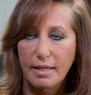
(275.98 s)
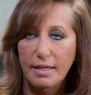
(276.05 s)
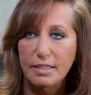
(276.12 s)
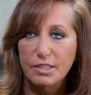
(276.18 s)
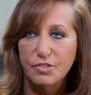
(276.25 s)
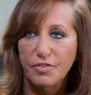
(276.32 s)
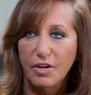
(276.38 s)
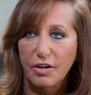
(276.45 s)
think
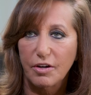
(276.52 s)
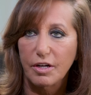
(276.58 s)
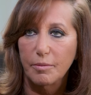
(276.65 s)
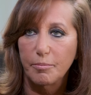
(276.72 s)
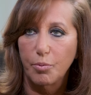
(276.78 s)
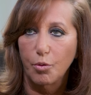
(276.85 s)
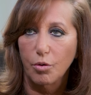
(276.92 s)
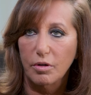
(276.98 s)
it's very
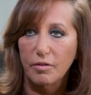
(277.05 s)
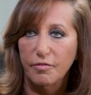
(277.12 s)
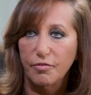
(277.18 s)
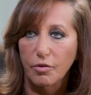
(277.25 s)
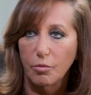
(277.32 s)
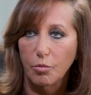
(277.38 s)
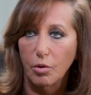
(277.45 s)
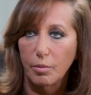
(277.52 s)
important
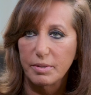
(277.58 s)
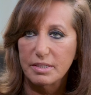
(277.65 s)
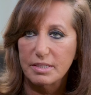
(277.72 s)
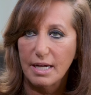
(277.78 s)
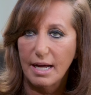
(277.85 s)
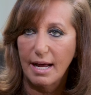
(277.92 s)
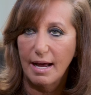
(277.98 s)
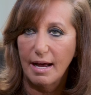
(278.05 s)
for a woman
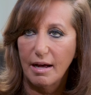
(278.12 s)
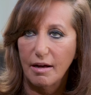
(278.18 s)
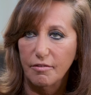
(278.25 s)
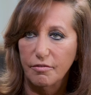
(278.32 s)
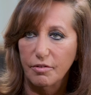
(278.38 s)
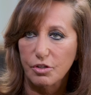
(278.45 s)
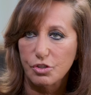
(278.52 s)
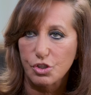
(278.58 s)
to
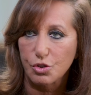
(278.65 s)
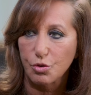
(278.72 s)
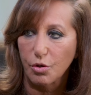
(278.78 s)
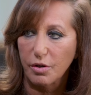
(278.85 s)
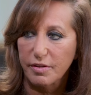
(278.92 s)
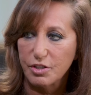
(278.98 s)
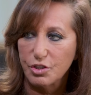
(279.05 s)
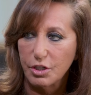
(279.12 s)
have a
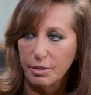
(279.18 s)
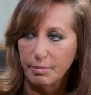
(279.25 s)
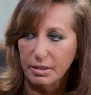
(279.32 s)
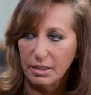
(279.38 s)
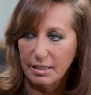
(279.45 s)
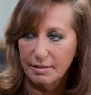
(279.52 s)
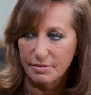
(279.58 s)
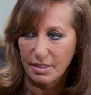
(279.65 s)
store that she
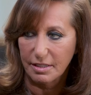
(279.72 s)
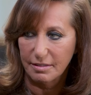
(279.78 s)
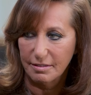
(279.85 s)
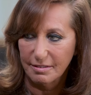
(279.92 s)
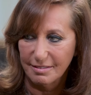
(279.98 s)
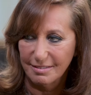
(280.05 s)
believes in,